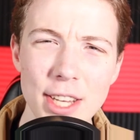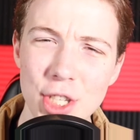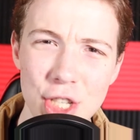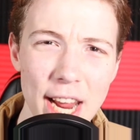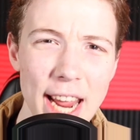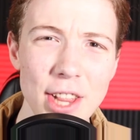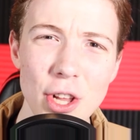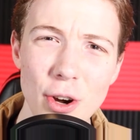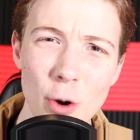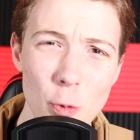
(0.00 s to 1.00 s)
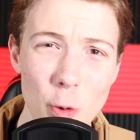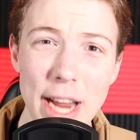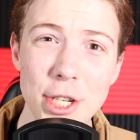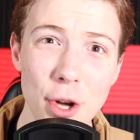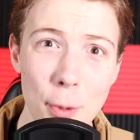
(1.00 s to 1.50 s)
Chandler,
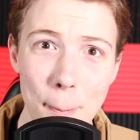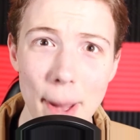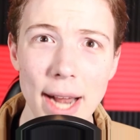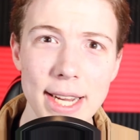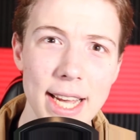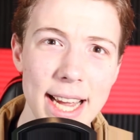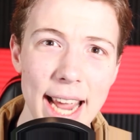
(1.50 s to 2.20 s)
Rachel, Monica,